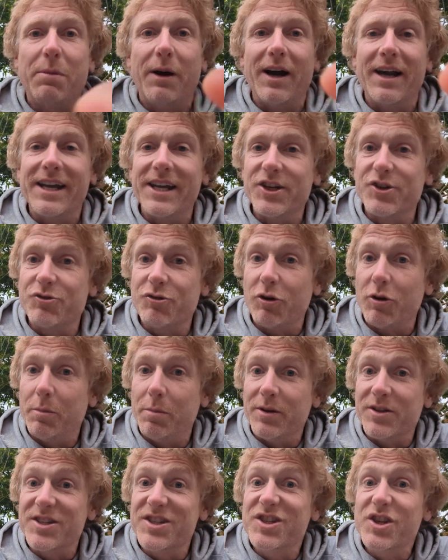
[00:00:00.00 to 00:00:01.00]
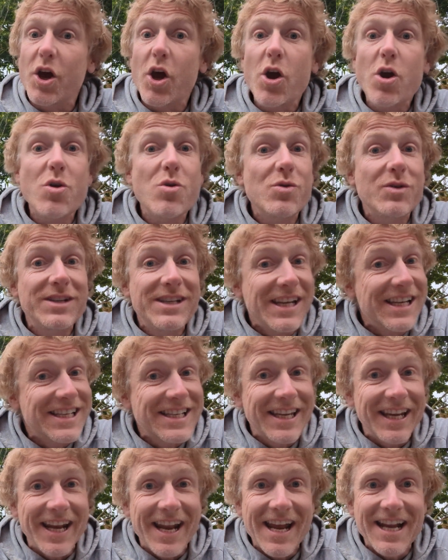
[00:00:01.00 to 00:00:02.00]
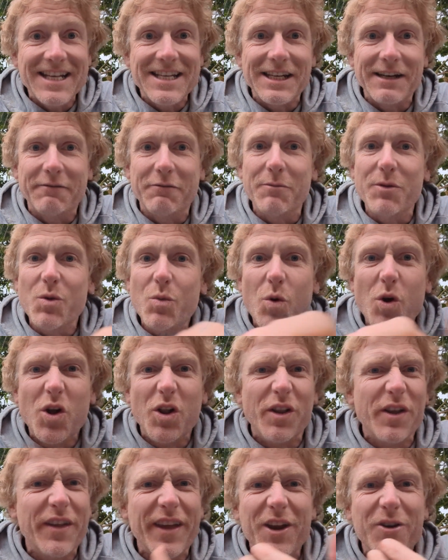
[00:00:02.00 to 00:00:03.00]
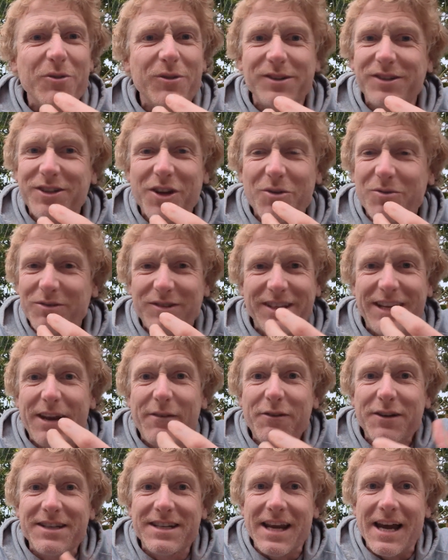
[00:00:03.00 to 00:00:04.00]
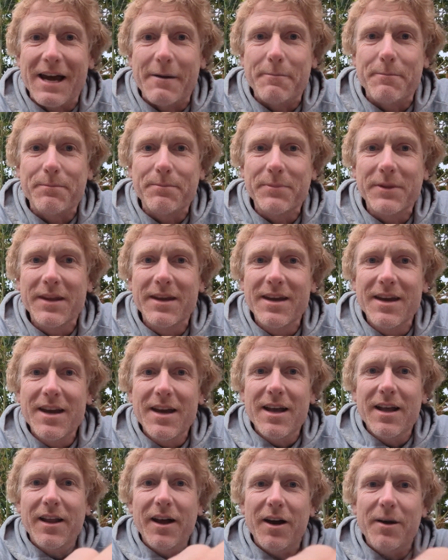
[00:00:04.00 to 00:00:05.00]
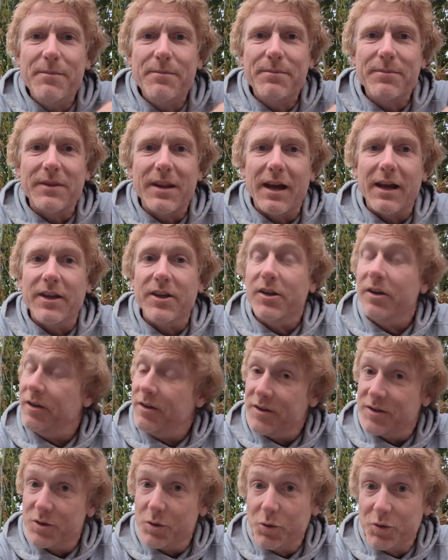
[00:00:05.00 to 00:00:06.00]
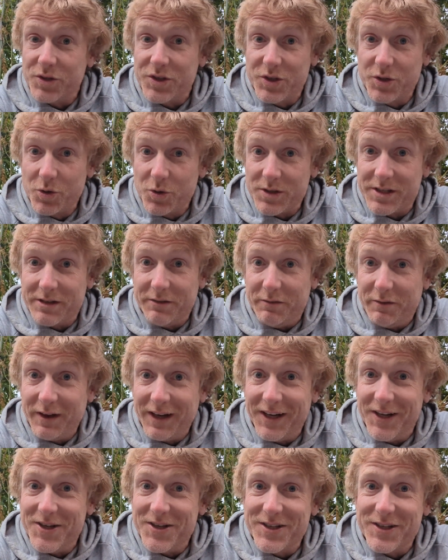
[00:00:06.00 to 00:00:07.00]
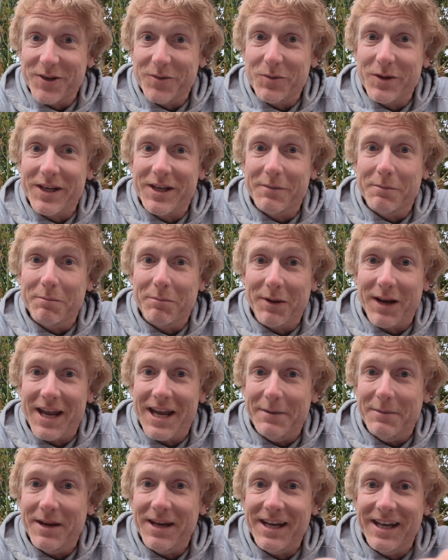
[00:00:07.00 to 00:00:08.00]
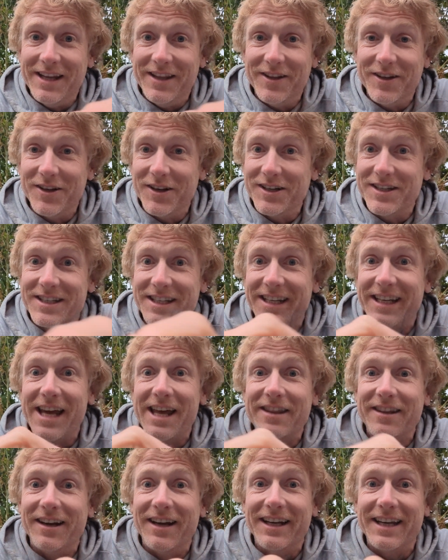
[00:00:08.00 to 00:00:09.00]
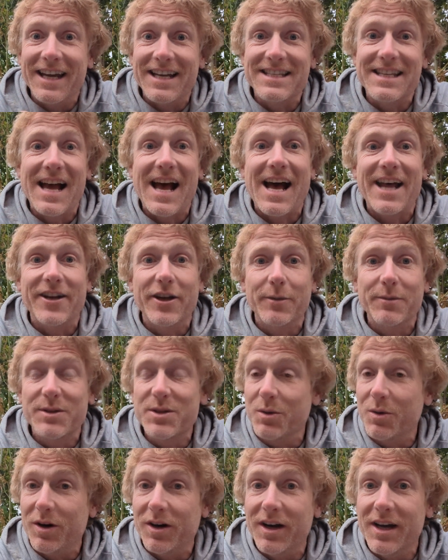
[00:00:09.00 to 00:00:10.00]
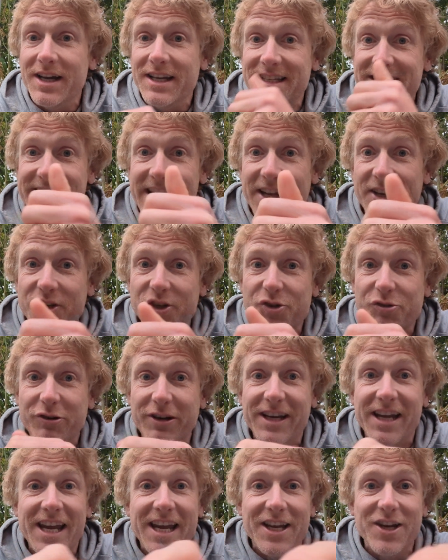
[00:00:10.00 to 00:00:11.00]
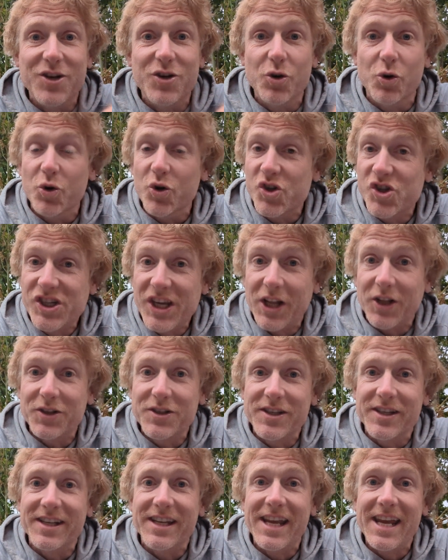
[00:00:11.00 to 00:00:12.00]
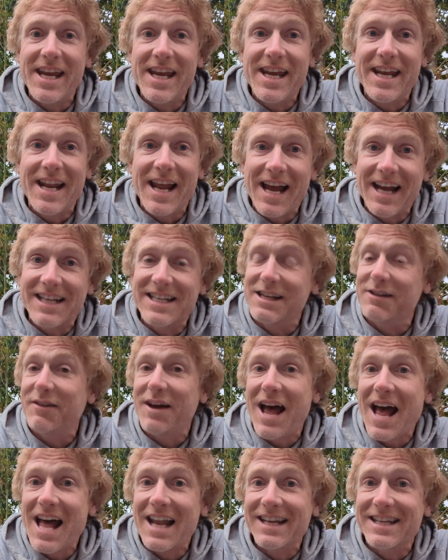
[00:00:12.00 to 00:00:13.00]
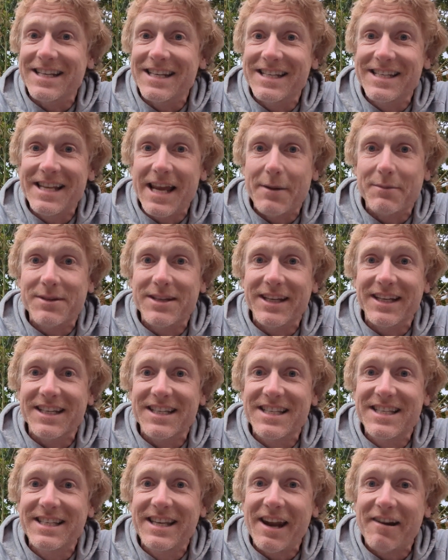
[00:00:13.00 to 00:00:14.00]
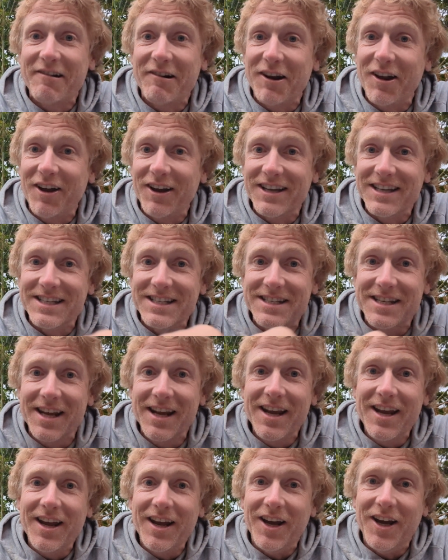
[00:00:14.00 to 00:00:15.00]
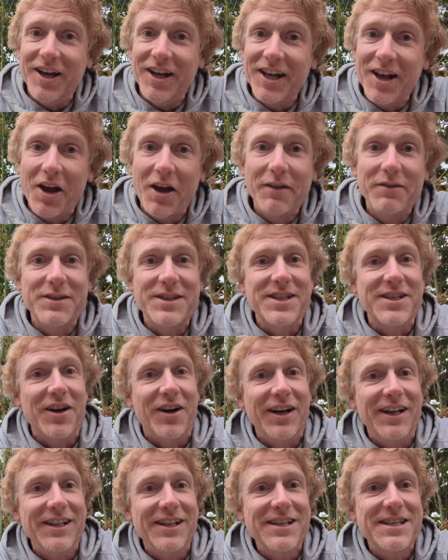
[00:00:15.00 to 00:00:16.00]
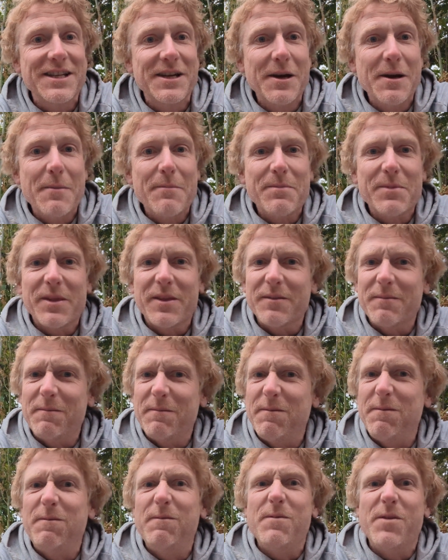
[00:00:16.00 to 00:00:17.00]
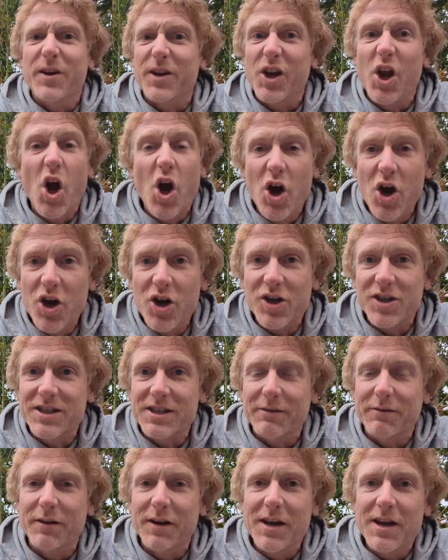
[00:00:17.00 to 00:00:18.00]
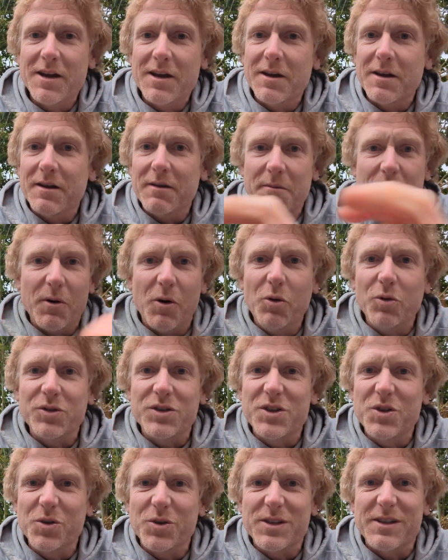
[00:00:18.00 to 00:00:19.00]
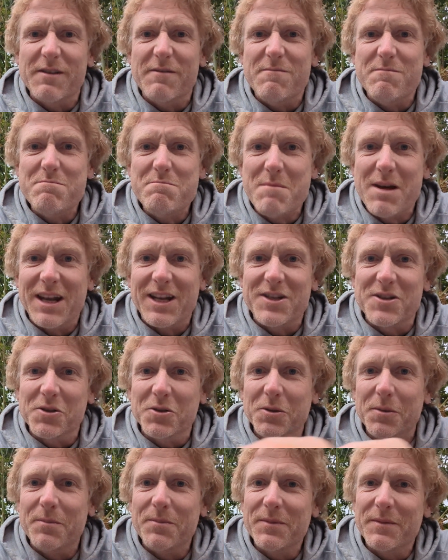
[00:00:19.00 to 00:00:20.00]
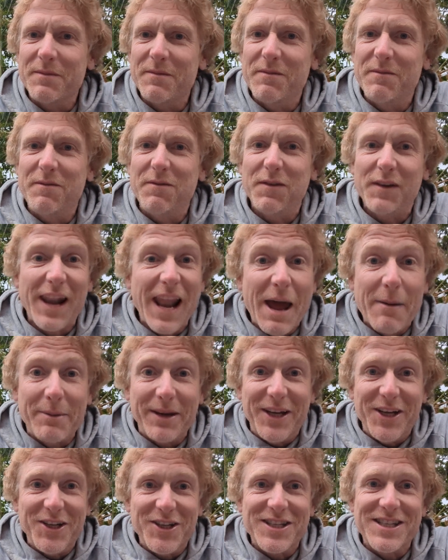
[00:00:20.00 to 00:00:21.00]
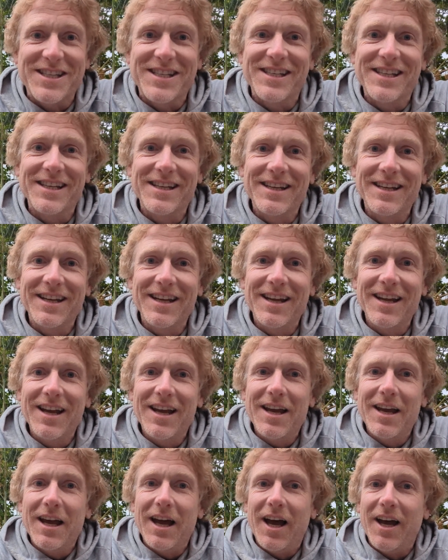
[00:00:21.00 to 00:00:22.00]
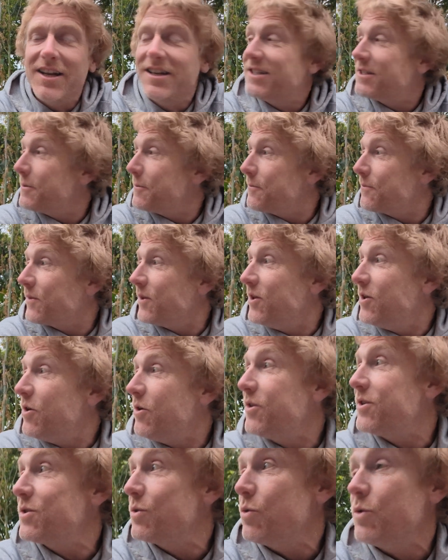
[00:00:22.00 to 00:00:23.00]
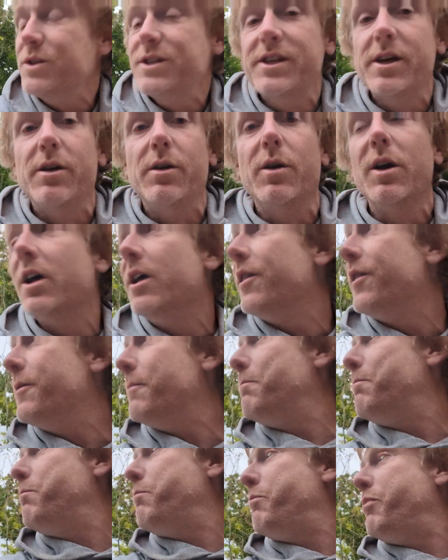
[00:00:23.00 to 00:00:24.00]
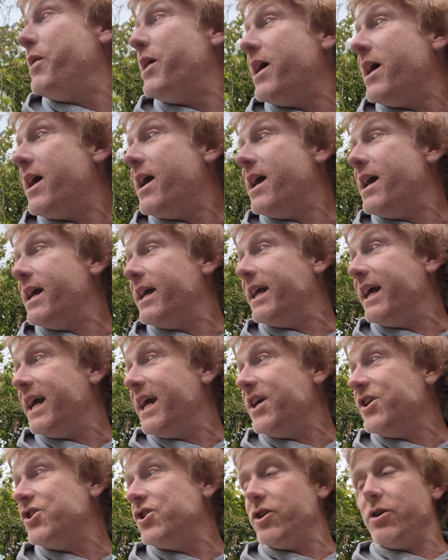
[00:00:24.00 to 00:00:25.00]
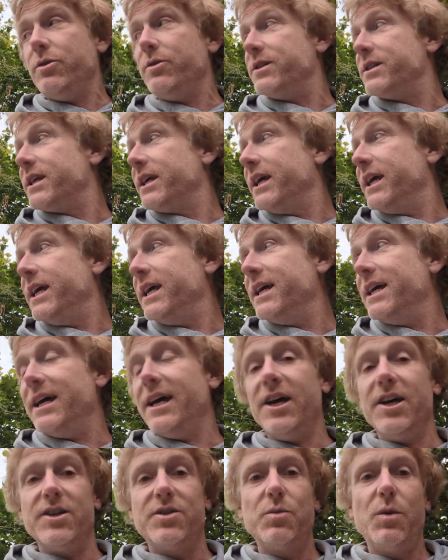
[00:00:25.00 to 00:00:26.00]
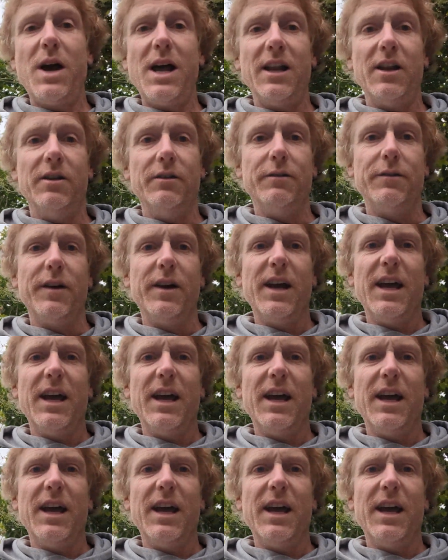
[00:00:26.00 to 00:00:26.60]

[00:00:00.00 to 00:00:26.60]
packet dropper so disconnected from the world that they don't give a damn? You know, there's all sorts of villains that we can blame here that together, I guess, add up to our sedentary, indoor sheltered, inactive, antiseptic, sterilised lifestyles. The curse of all sorts of mental flabbiness. And, you know, there's also the big issues here as well of